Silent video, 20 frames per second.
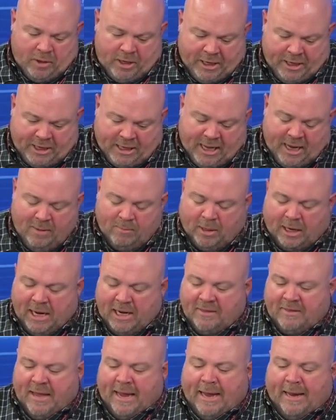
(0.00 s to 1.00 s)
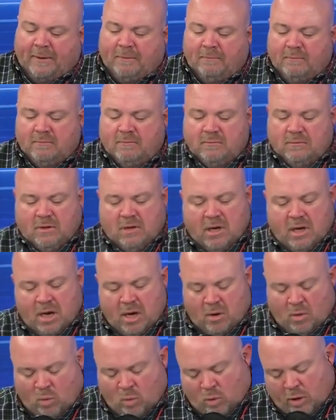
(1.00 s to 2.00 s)
in a game like that,
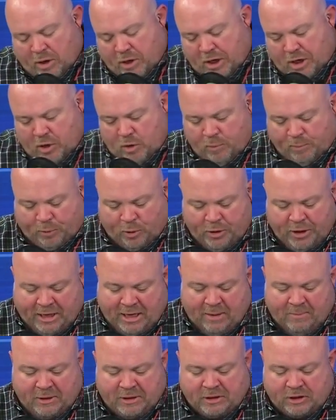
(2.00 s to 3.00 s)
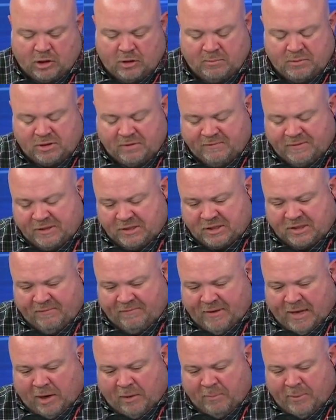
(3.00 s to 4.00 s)
where do you put him in terms of his
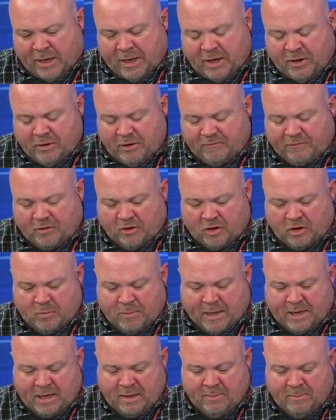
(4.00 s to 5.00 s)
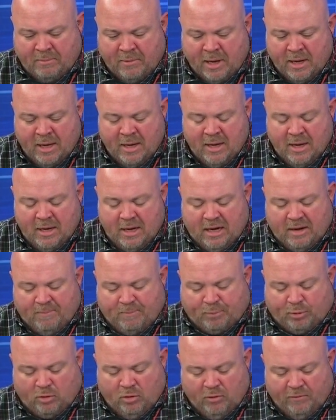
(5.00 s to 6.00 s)
development? I know you've talked about him
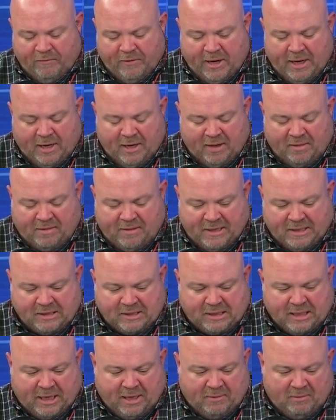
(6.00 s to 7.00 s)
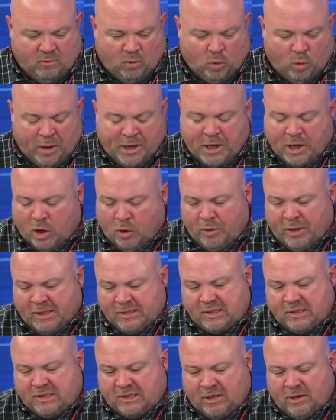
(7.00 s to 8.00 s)
improving and the things that we don't
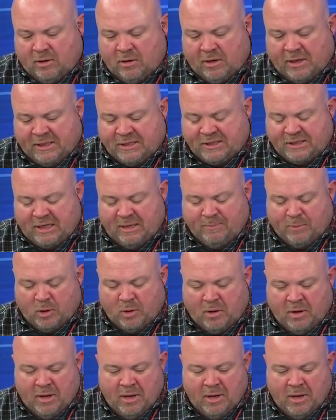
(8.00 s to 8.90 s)
necessarily see, but